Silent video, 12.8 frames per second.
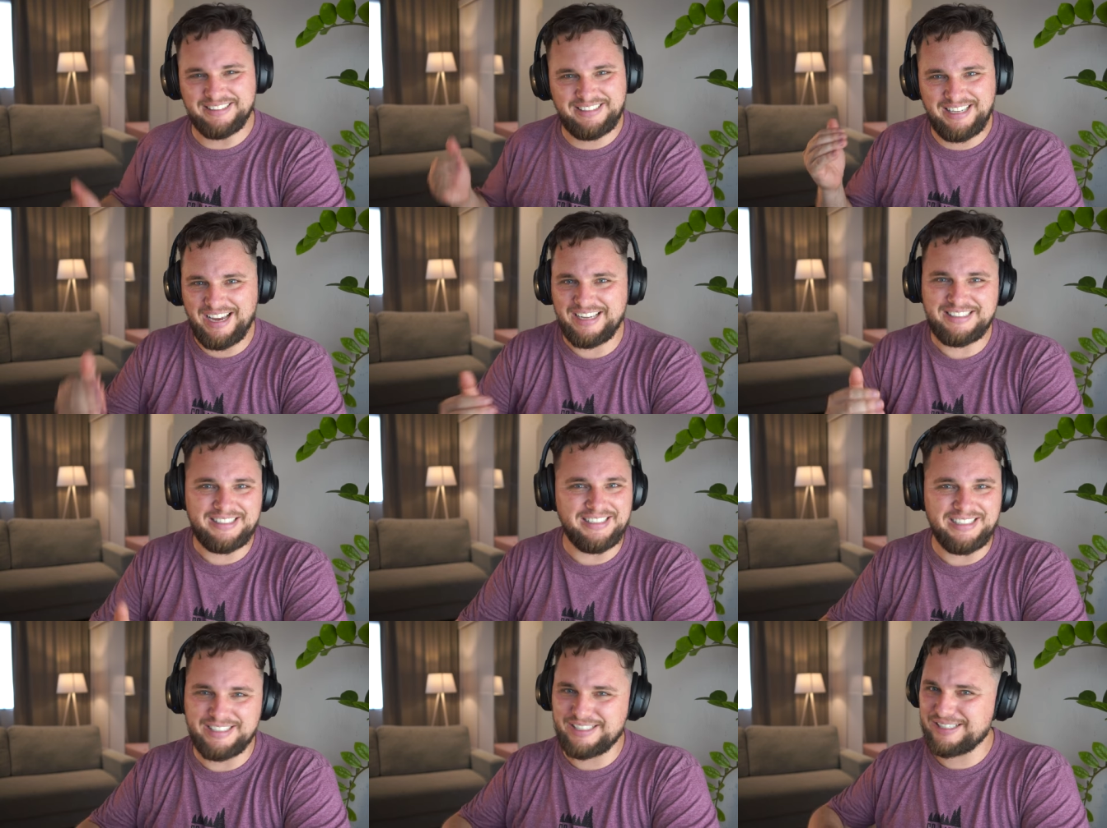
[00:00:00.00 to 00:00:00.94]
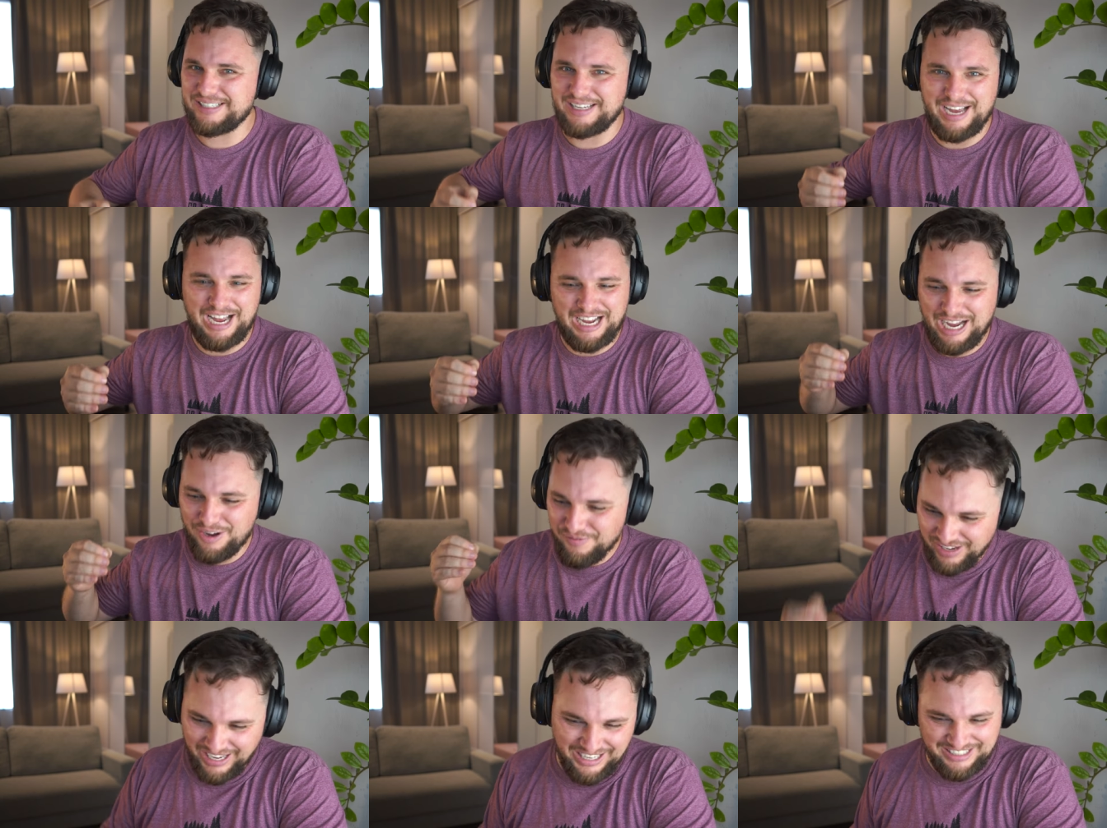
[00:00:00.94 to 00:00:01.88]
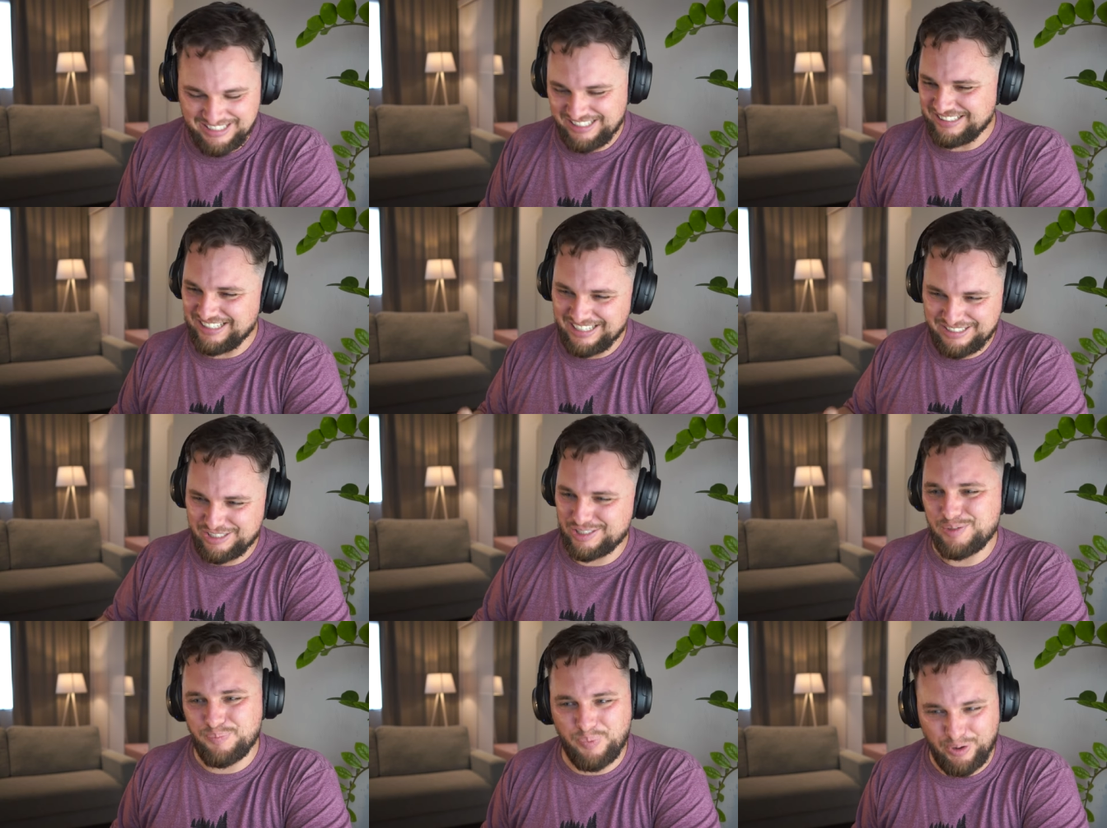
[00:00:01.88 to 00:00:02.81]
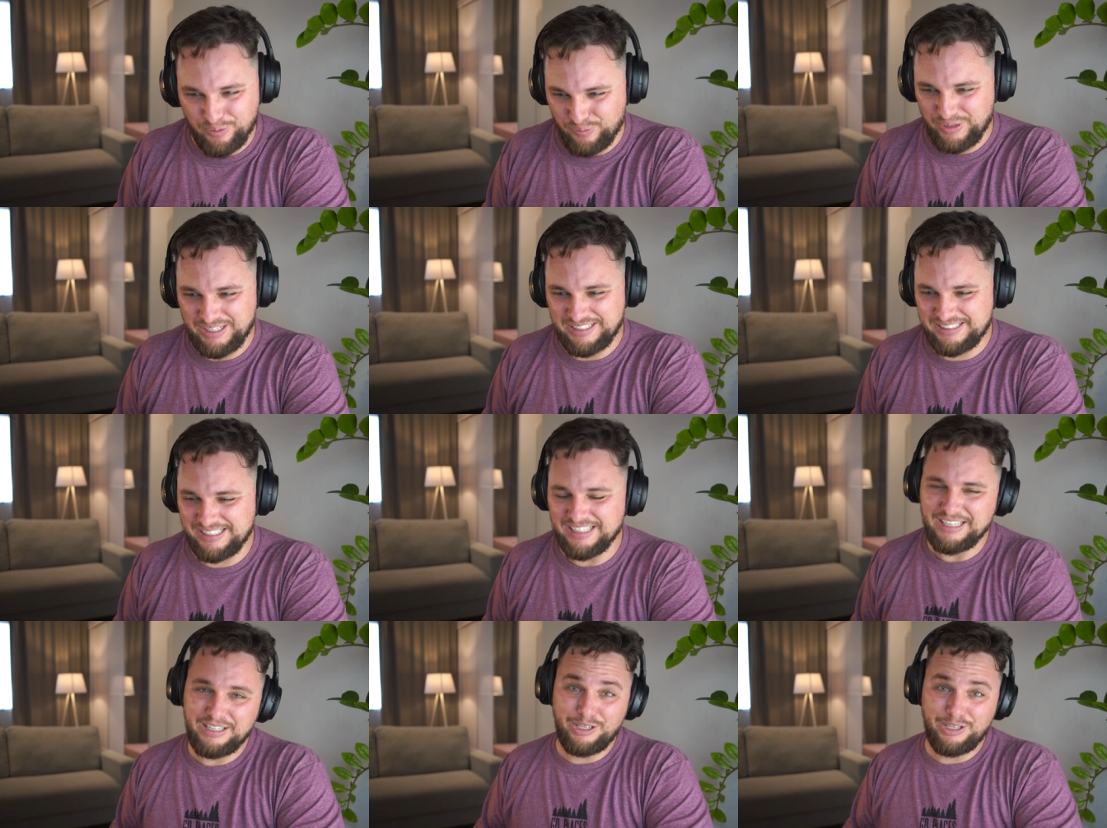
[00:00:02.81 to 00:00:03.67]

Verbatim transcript: that is amazing, that's perfect.